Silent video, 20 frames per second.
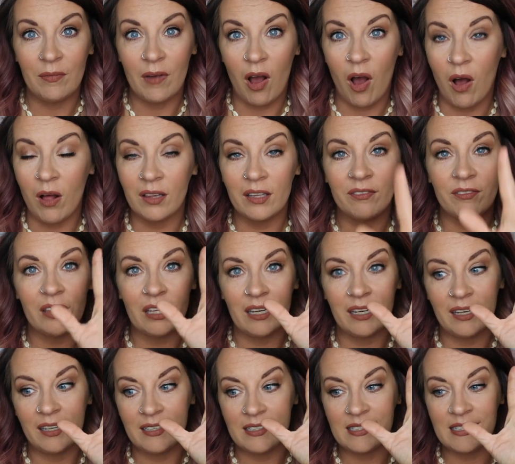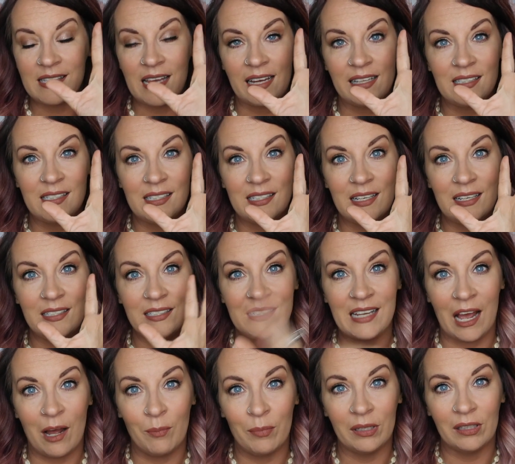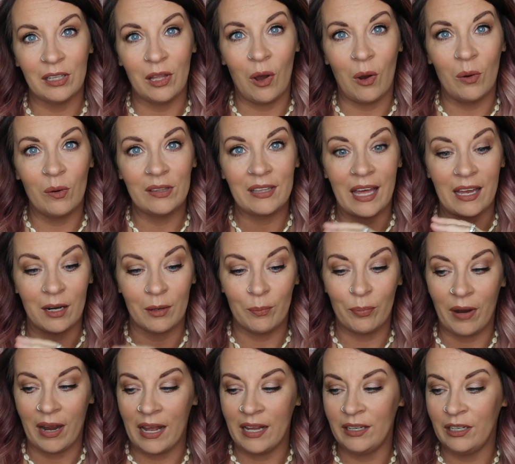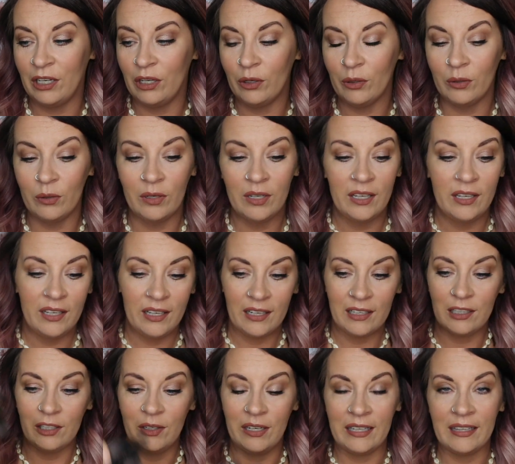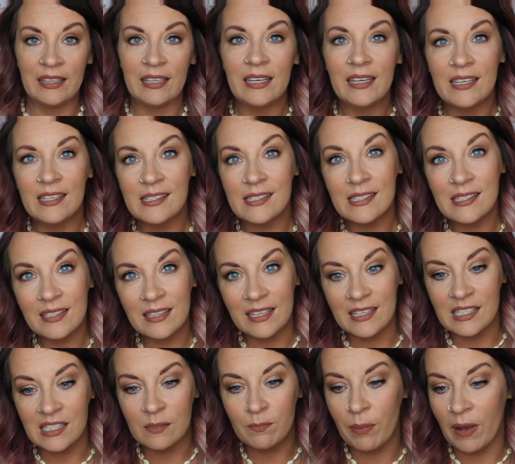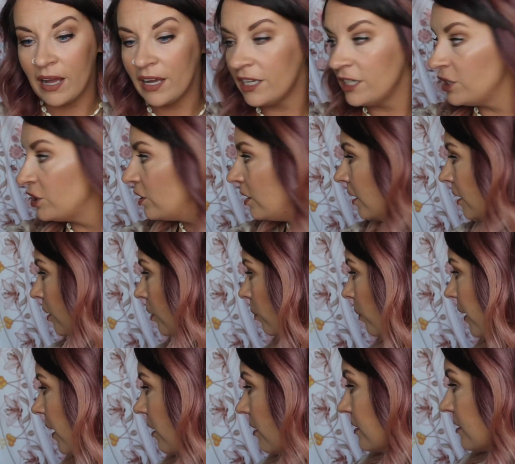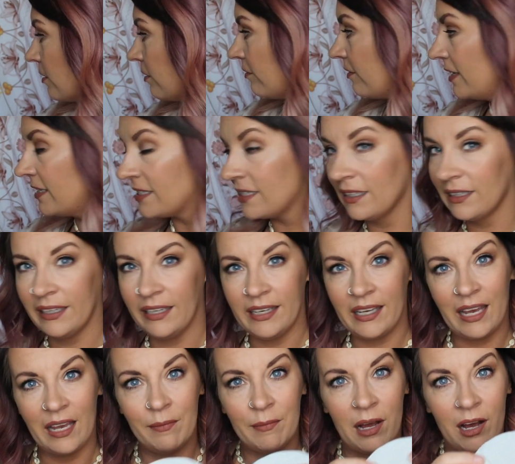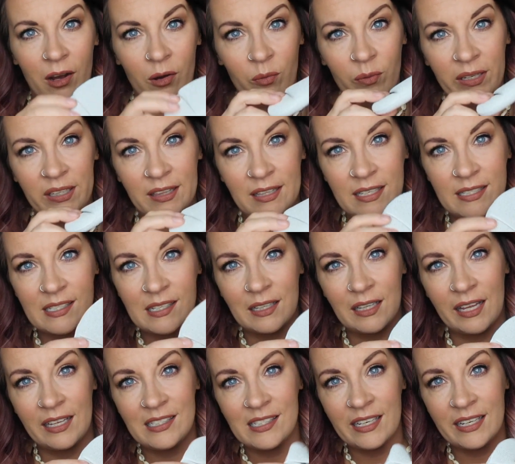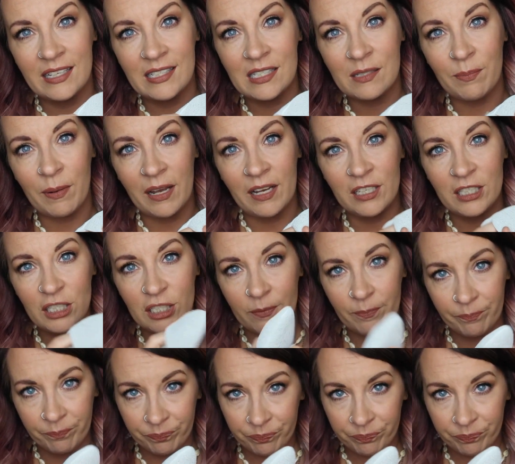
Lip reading: all of the sets down below that are brand new, including this, the sponge. We also recently came out with this cleansing sponge